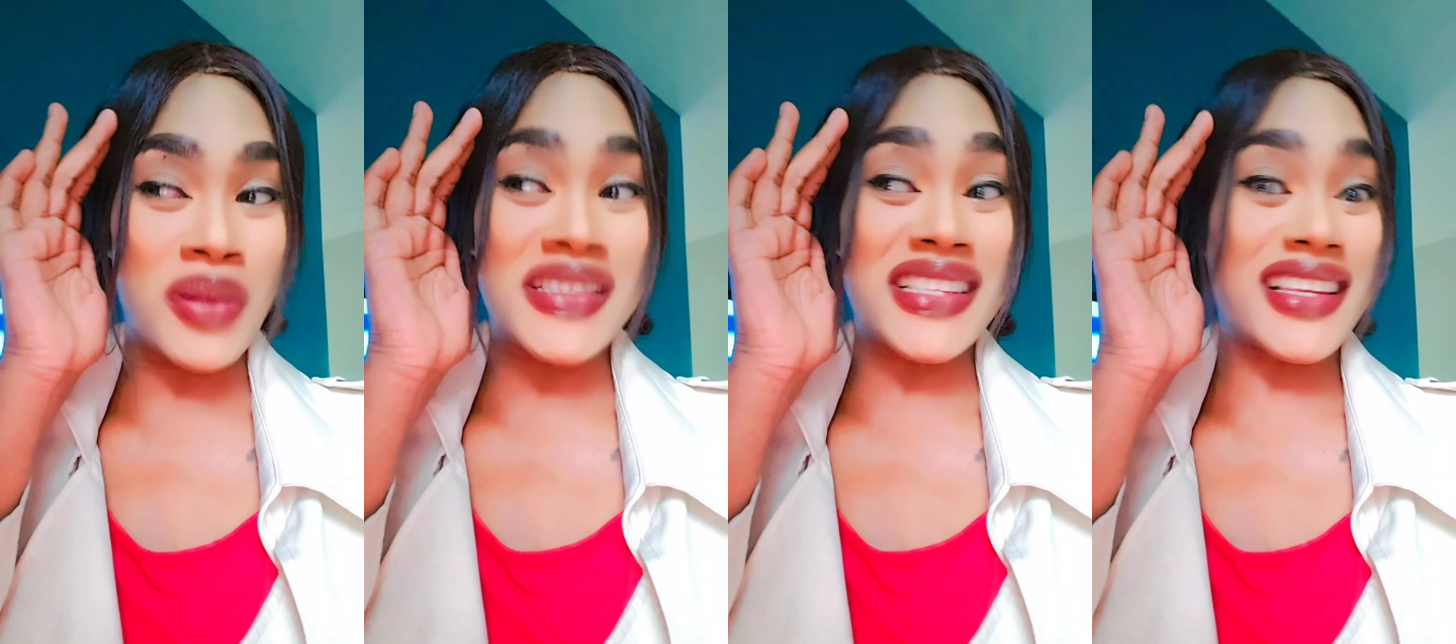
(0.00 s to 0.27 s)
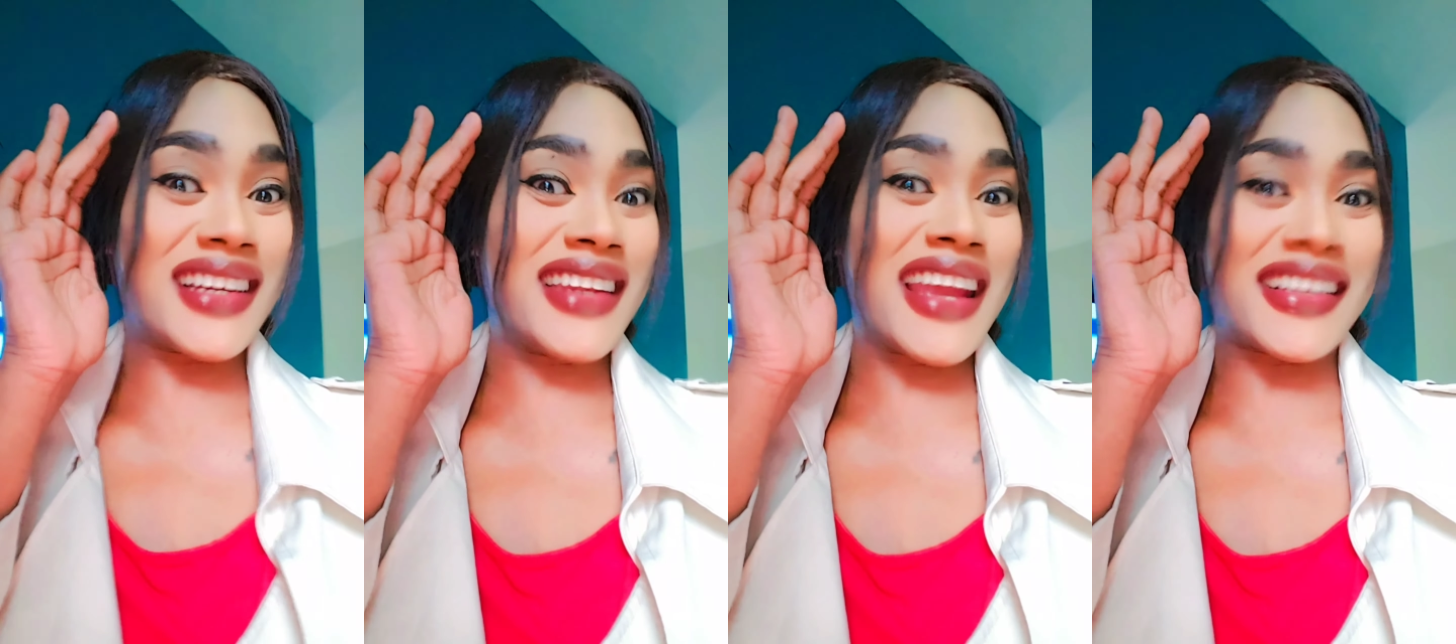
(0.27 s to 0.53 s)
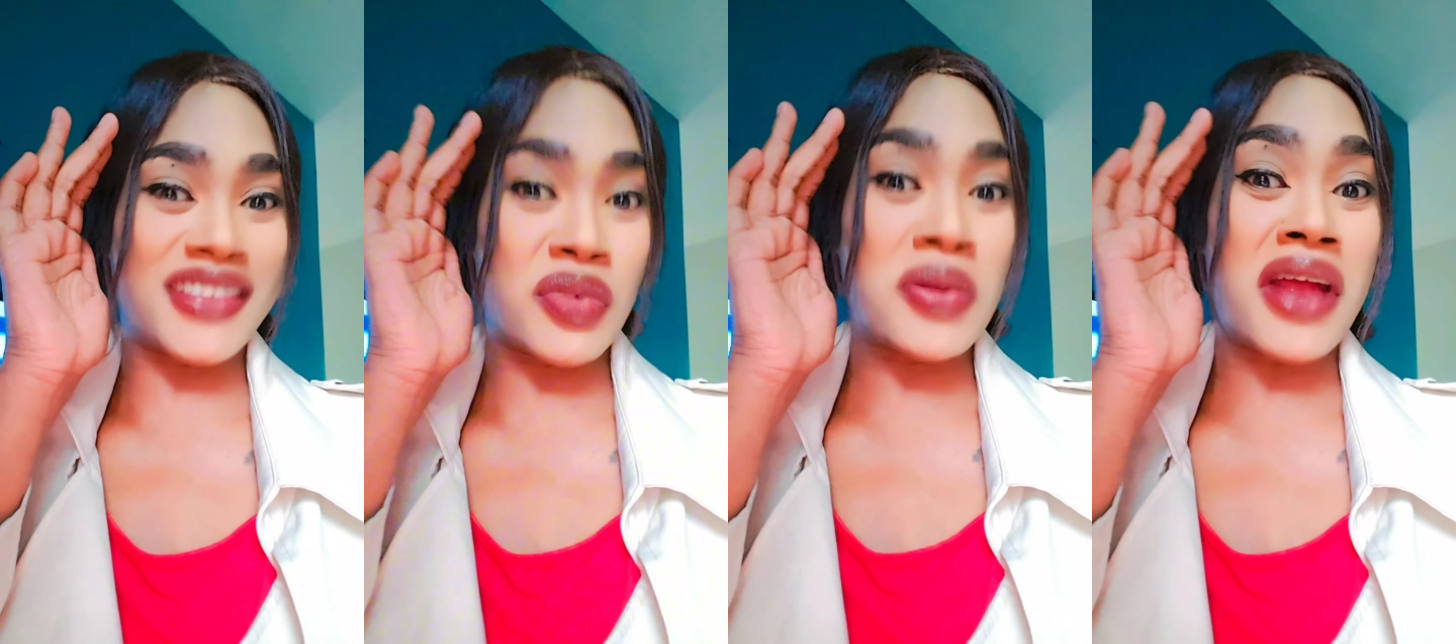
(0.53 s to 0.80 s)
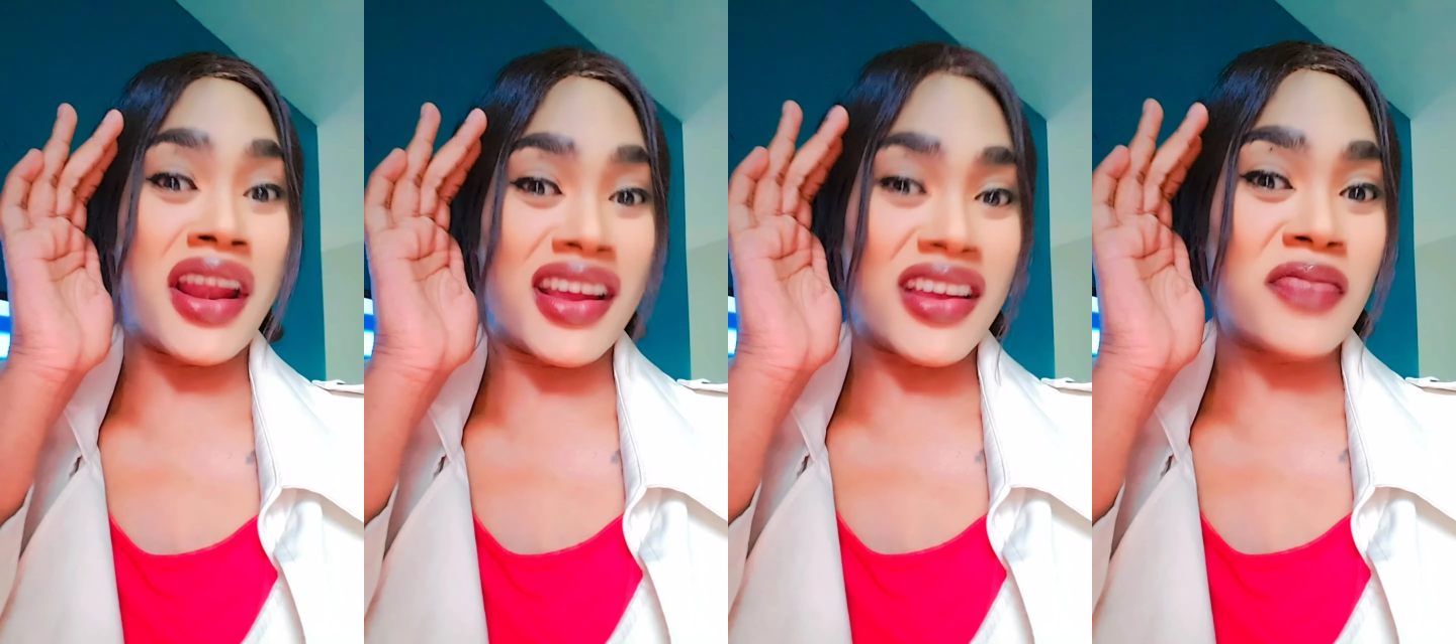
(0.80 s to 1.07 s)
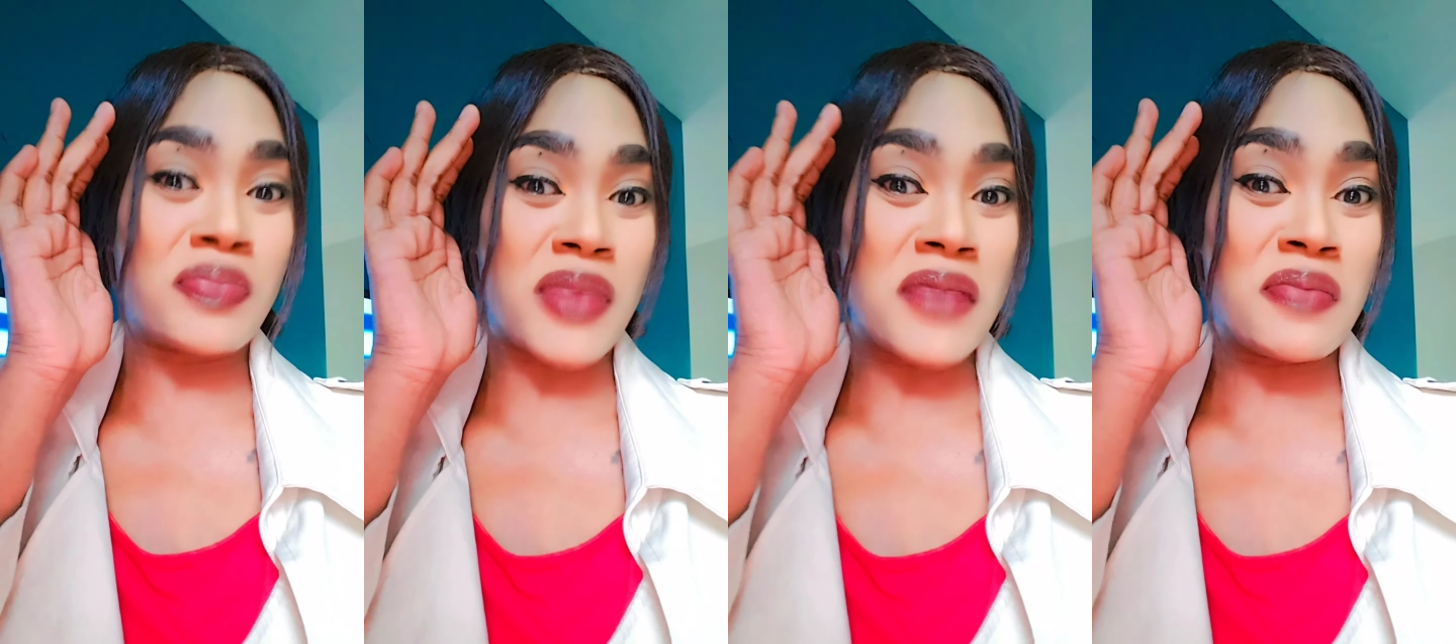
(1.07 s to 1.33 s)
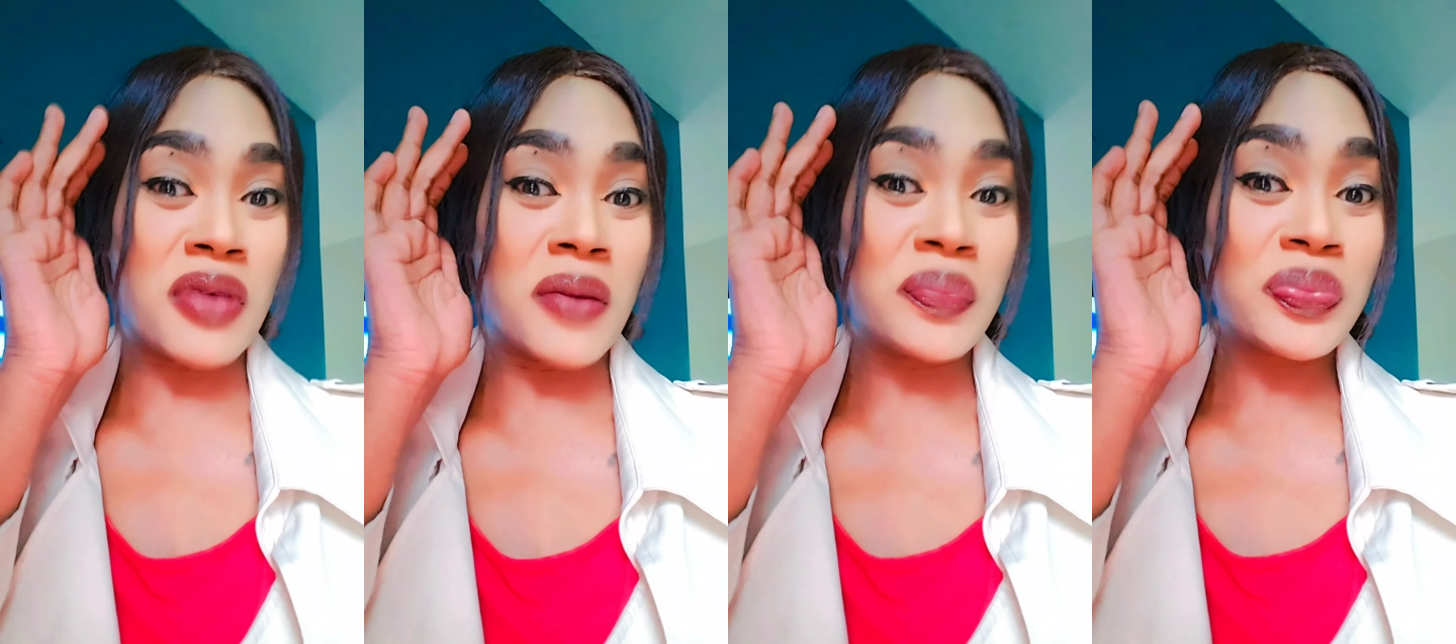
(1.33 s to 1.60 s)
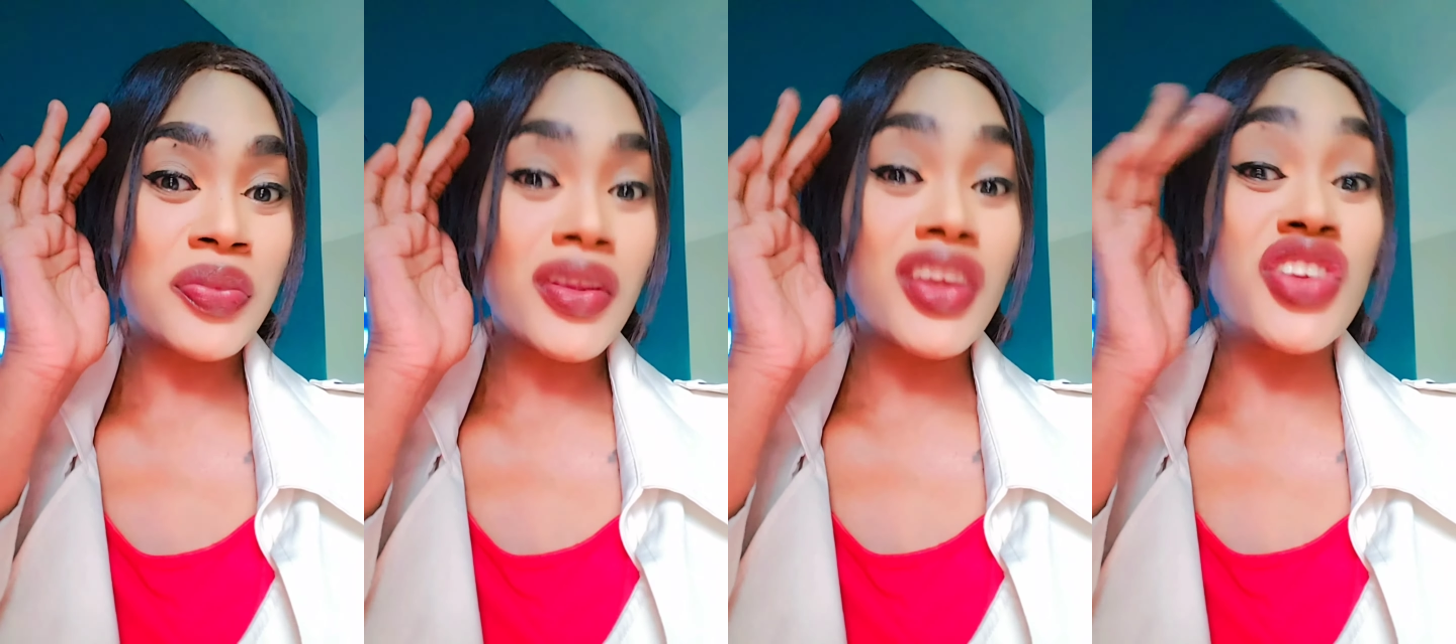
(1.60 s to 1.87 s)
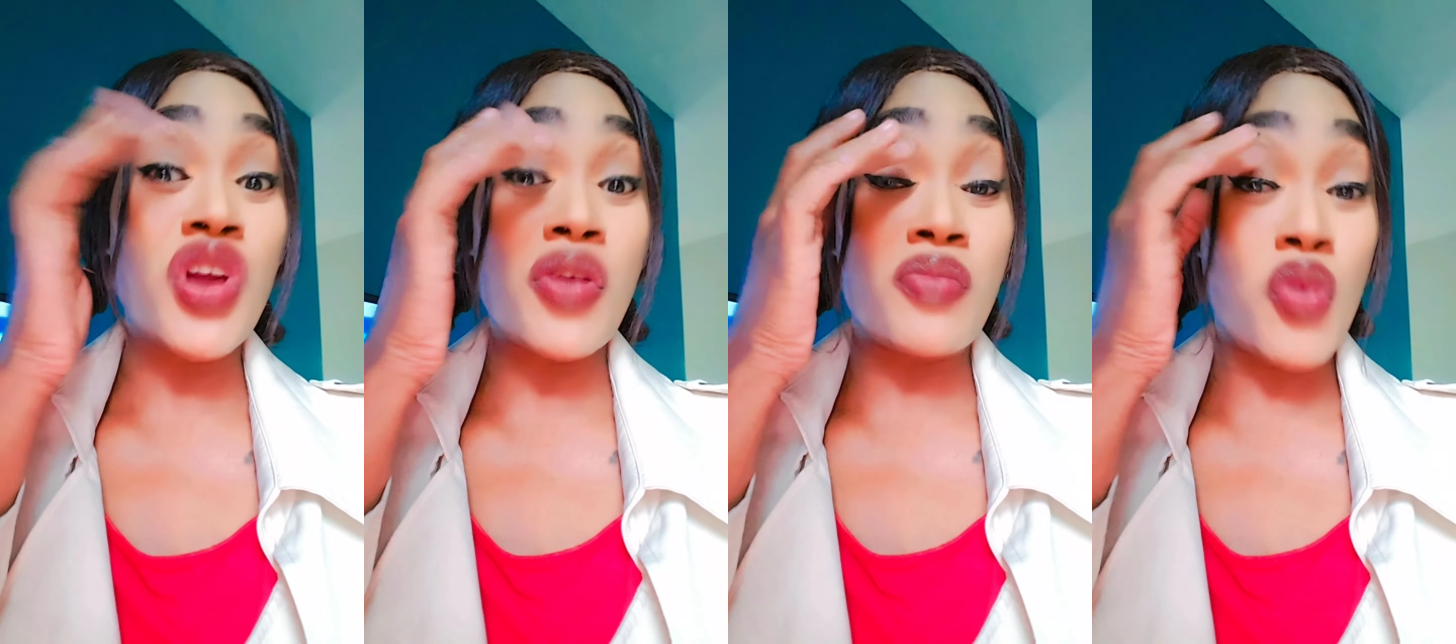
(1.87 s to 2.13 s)
It's connecting with a lot of people.
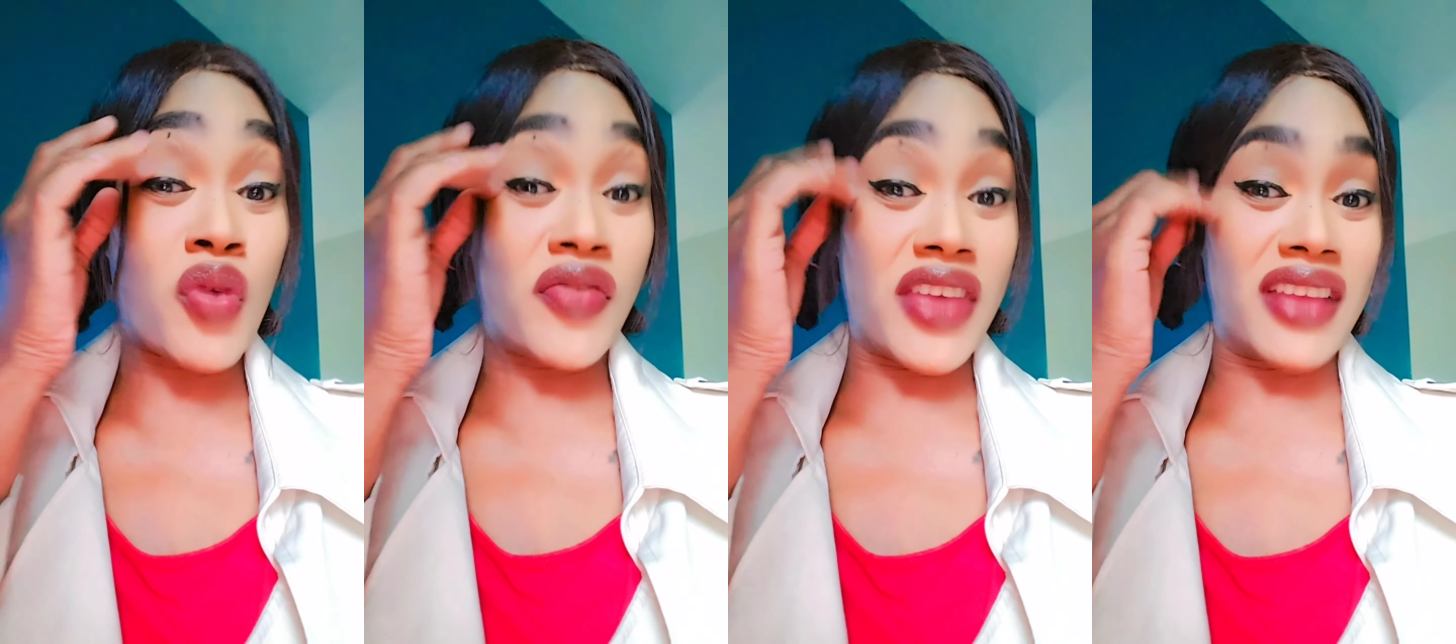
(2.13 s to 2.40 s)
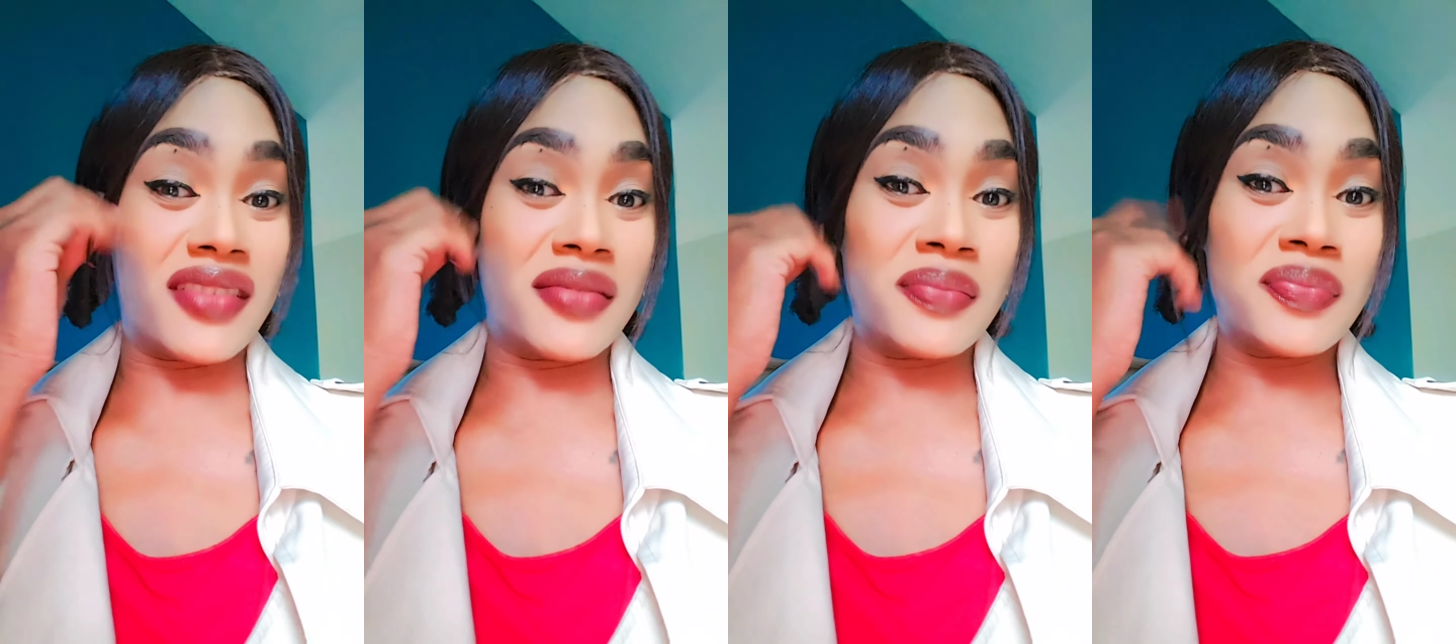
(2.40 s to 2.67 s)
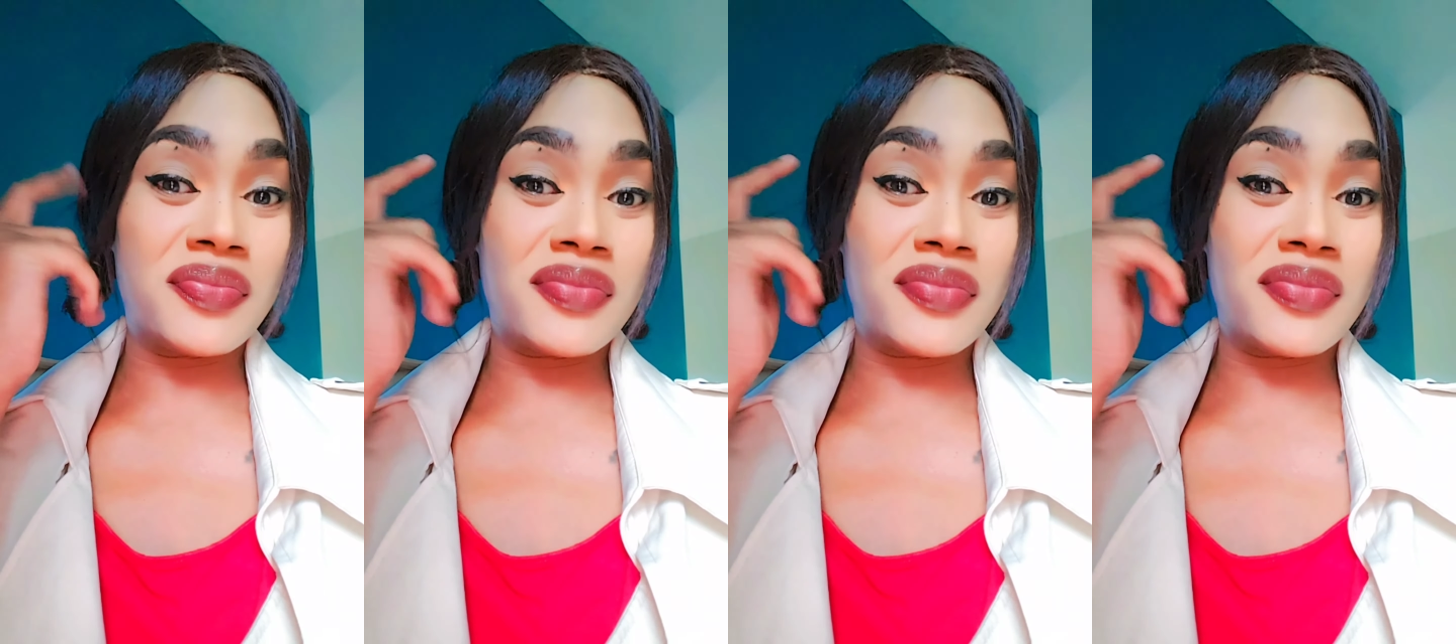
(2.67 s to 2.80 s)
You're moving.